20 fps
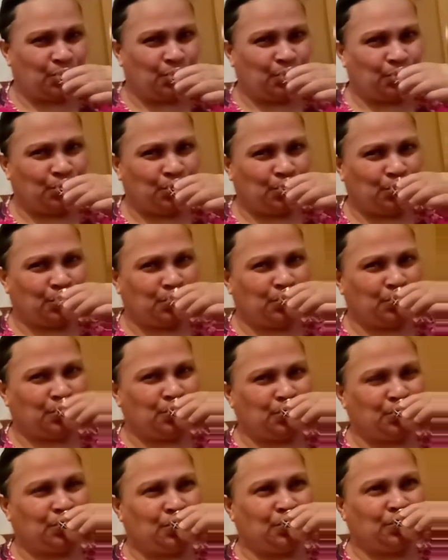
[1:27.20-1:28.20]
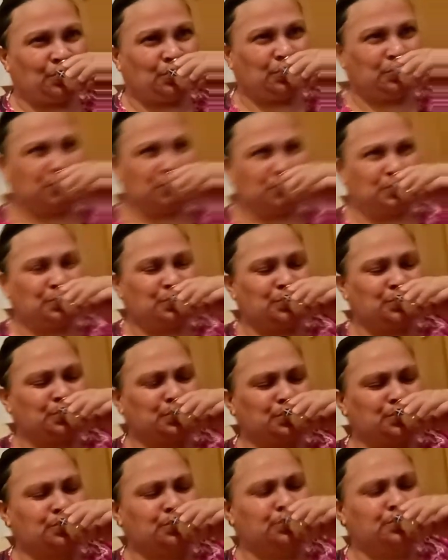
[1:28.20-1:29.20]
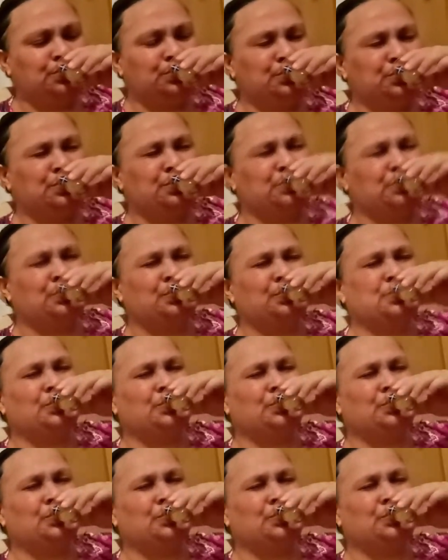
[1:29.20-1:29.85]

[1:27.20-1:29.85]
No words are spoken by the person on screen.